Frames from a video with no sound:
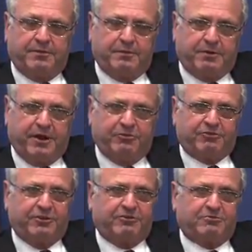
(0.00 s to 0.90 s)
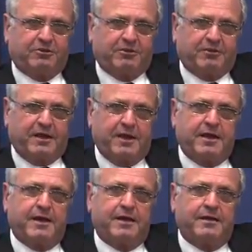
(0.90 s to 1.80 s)
the process, whether
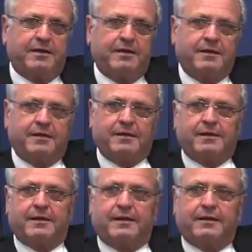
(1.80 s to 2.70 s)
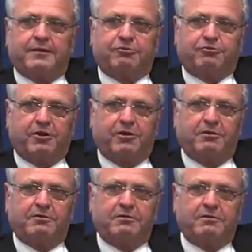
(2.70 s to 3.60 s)
they
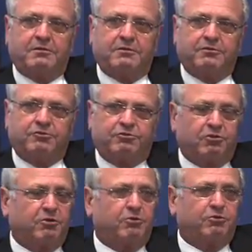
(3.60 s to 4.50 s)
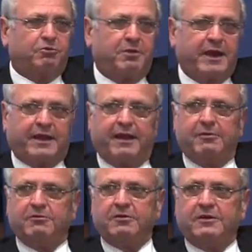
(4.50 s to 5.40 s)
control sugar or
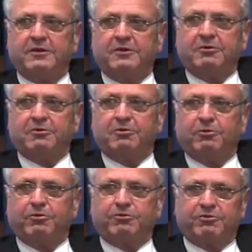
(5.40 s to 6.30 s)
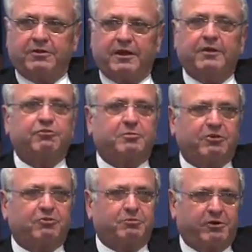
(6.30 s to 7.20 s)
tobacco or, you know,
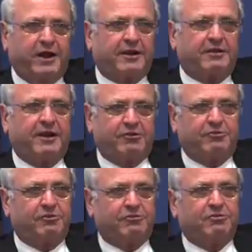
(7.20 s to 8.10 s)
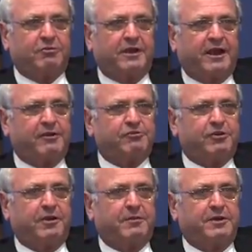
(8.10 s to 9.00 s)
special product entries into a
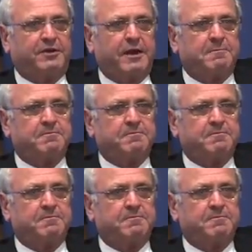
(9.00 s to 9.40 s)
country. I mean,